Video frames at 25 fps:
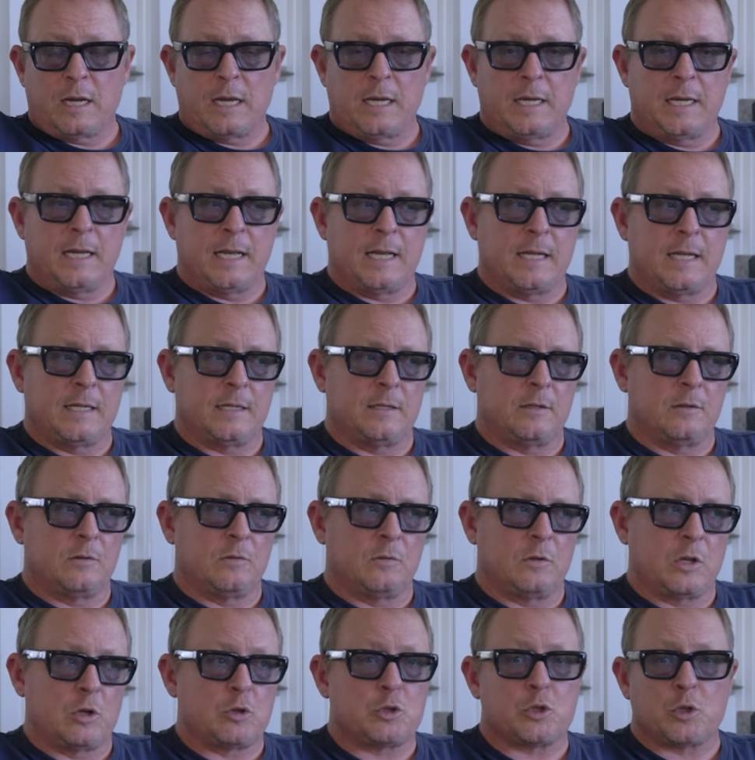And
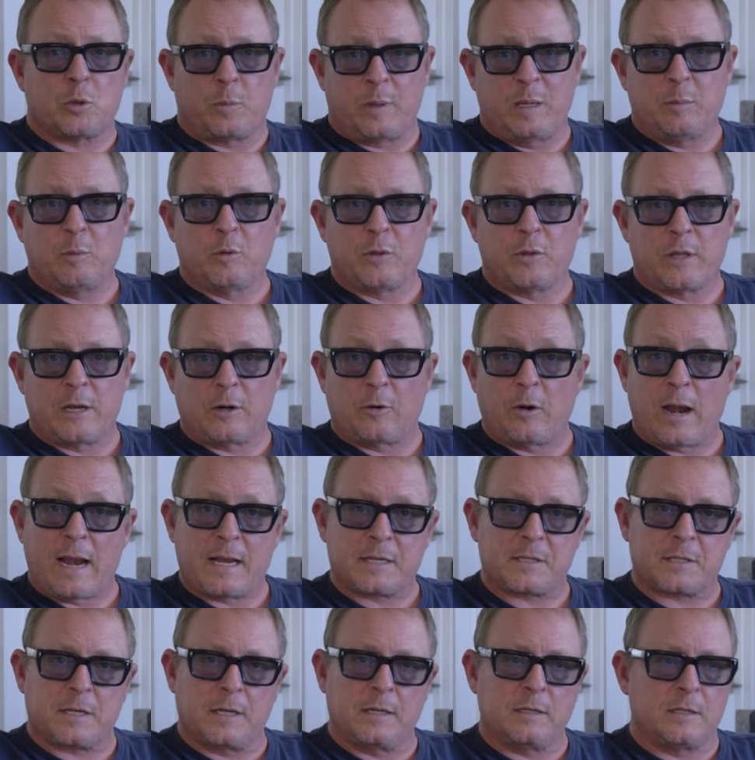those are the people that are
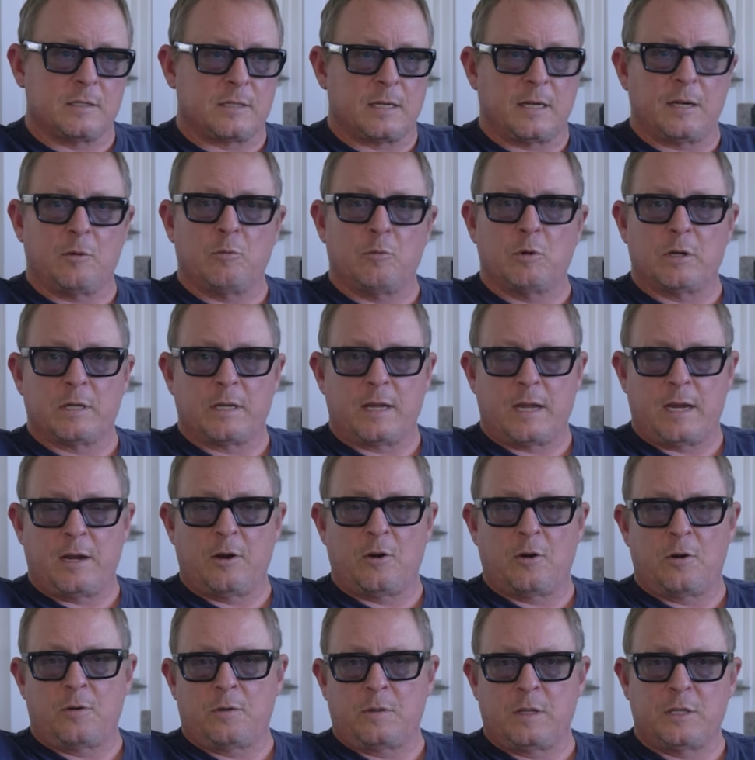asking, does anyone
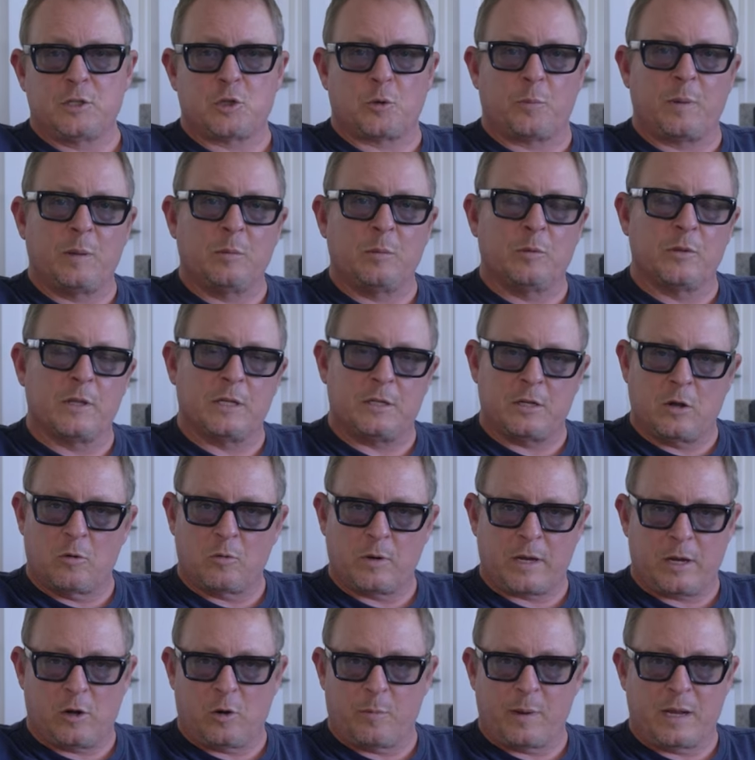care? These are people that
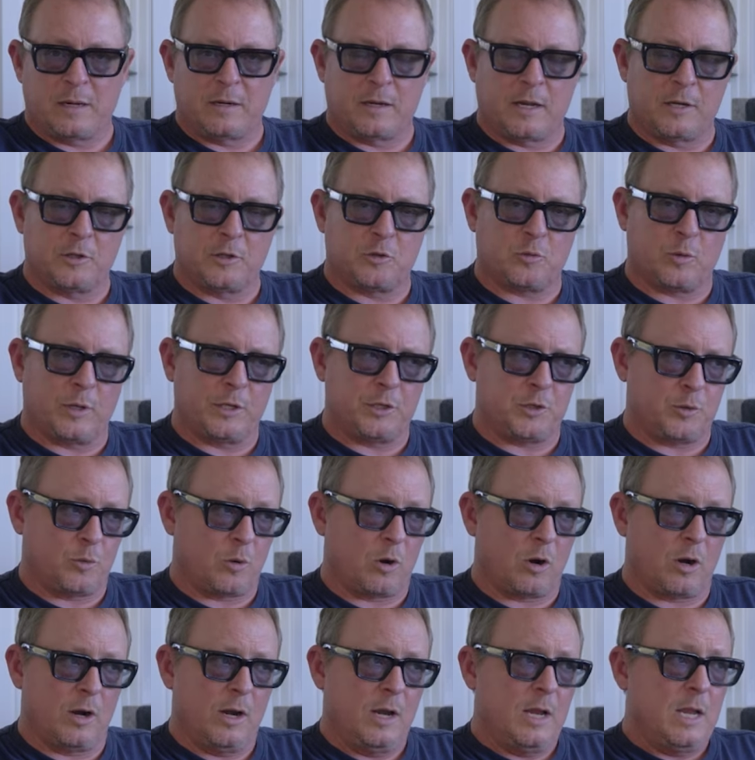don't care about
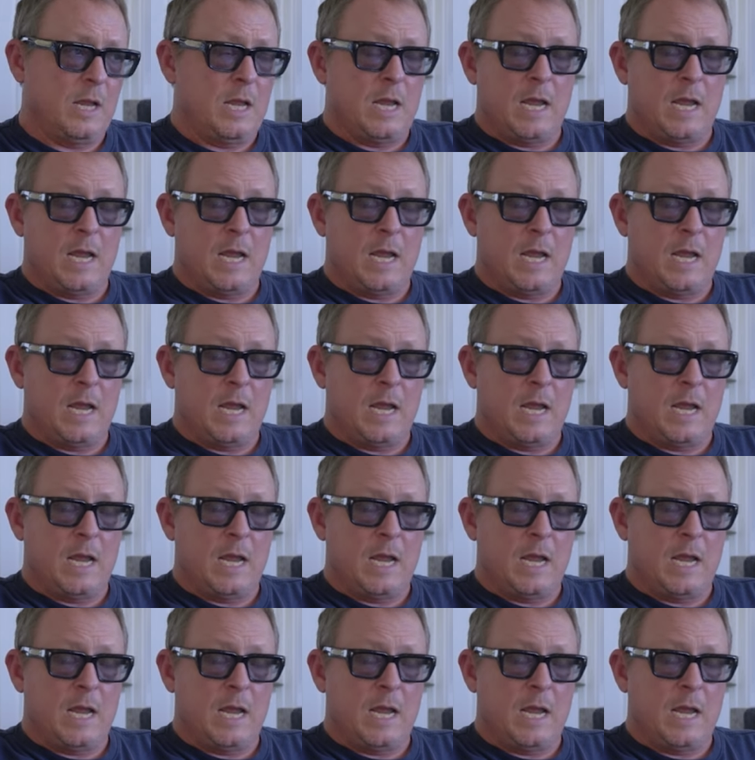922R.